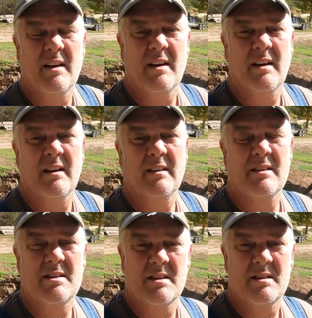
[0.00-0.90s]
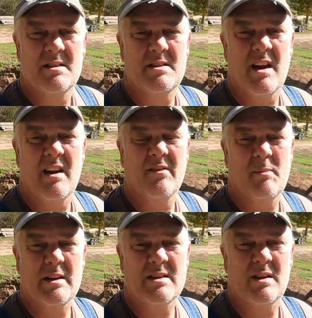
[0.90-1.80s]
and
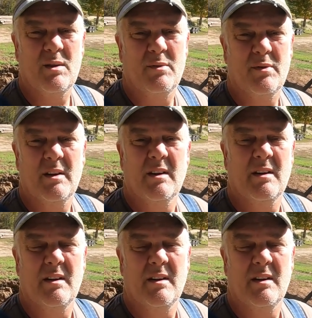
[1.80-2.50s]
save myself,